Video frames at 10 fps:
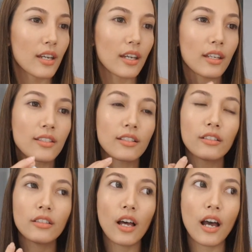it's a
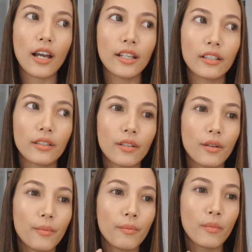lot
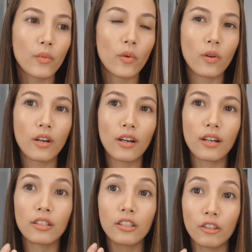
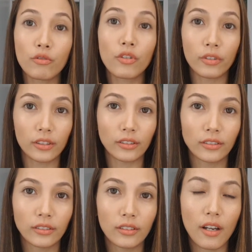more neutral.
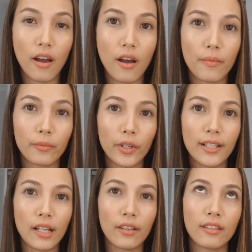
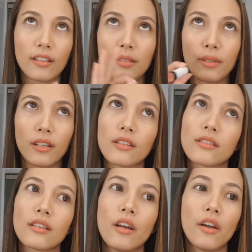Right now I think it's
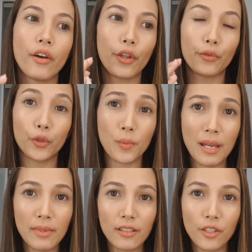because the room
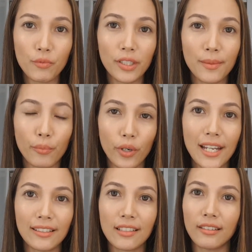I'm in is really
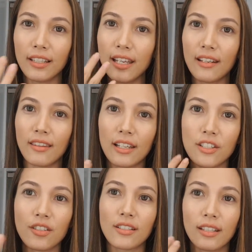brightly lit, and
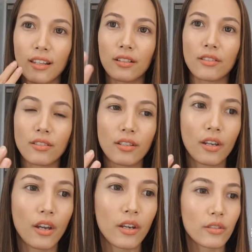that's just like there's
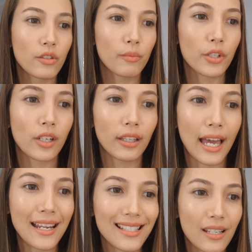so much
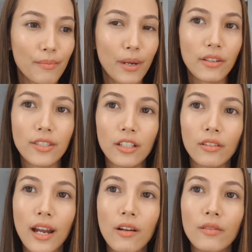light bouncing
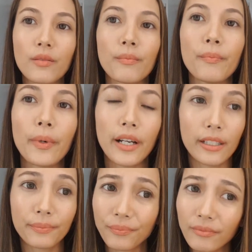around,
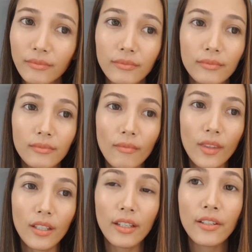but
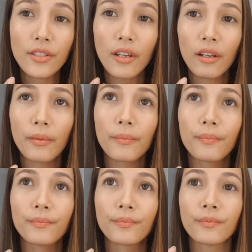it's
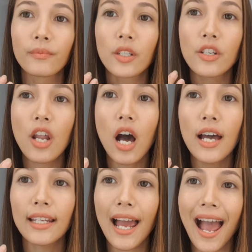
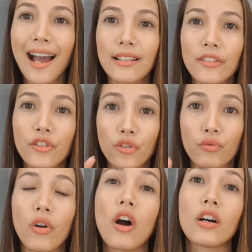not as
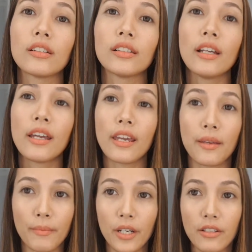strong
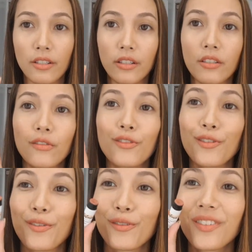in person.
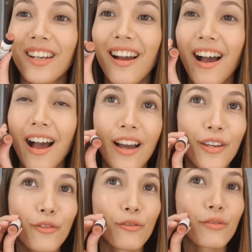So
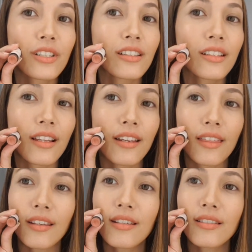I really
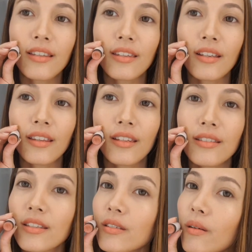like this. I think
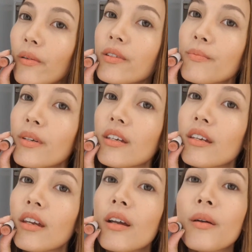this is going to
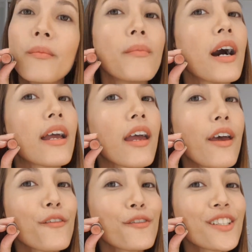be my
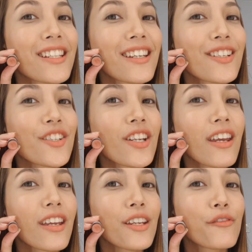everyday
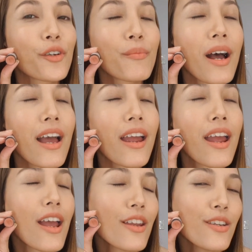shade for my
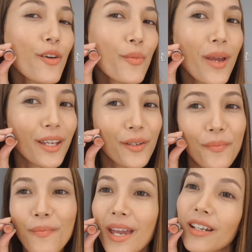no
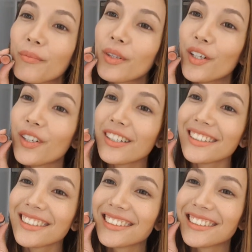makeup look.
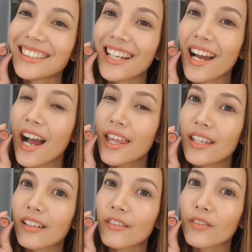I
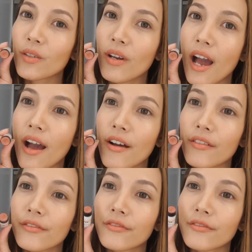think if you have